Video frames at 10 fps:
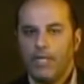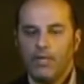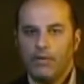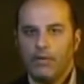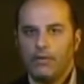
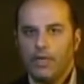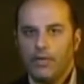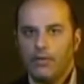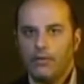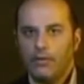Here are the
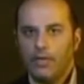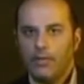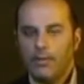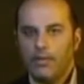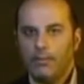scholars talking
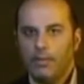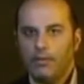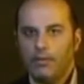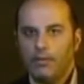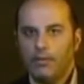about the
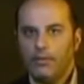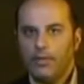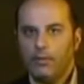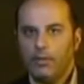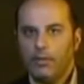post
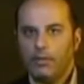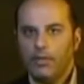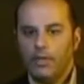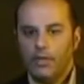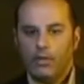diluvian world,
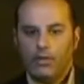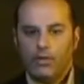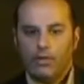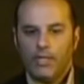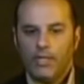
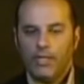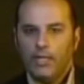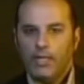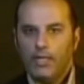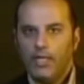all the
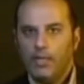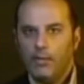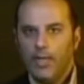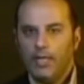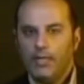
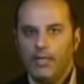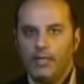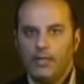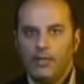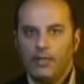inhumanity
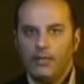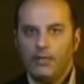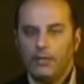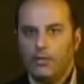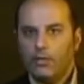and
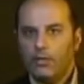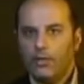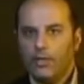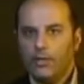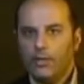injustice and
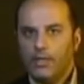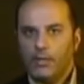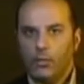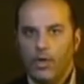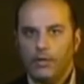cruelty
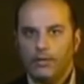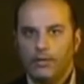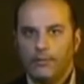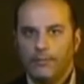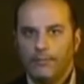and want
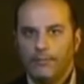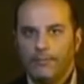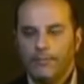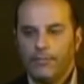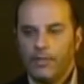
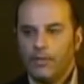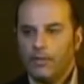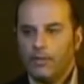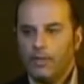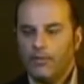
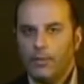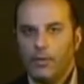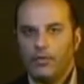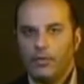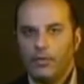of the
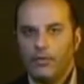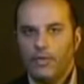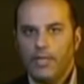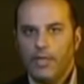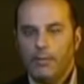post
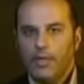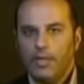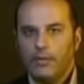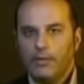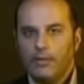diluvian
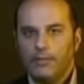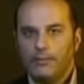empires.